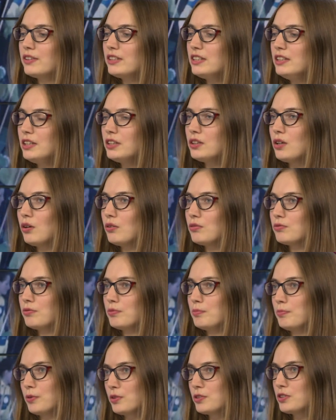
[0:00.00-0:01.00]
reasoning of
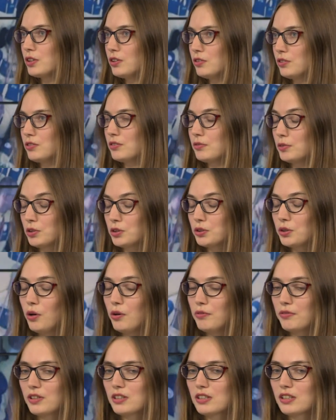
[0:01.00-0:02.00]
prosecutor's
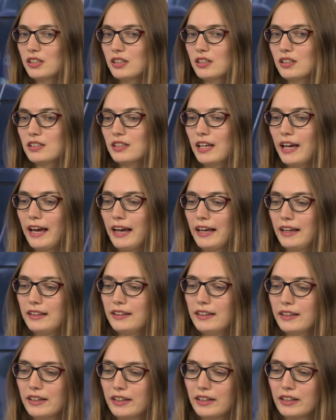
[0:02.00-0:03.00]
office is
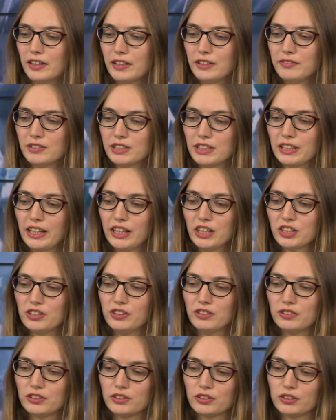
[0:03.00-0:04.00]
that their
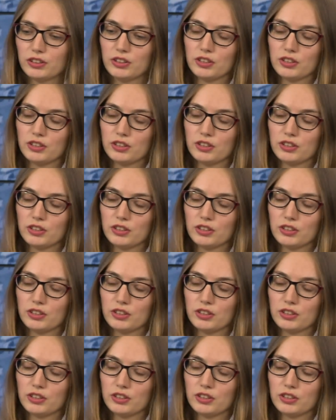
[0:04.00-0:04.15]
investigation